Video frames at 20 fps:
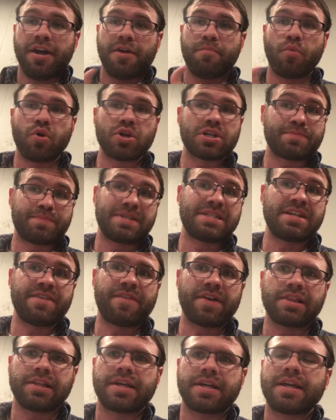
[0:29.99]
More
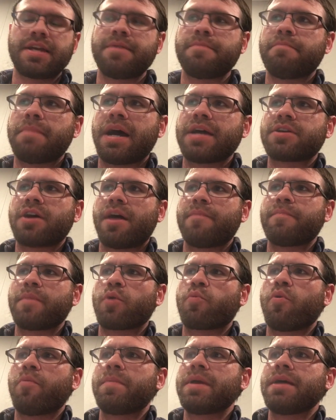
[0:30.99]
specifically, my
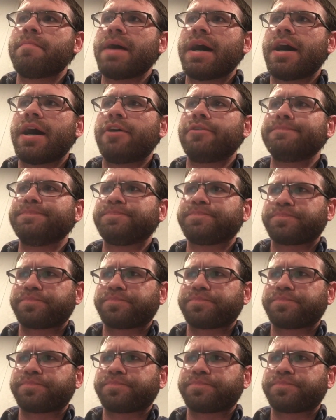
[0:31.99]
topic will be about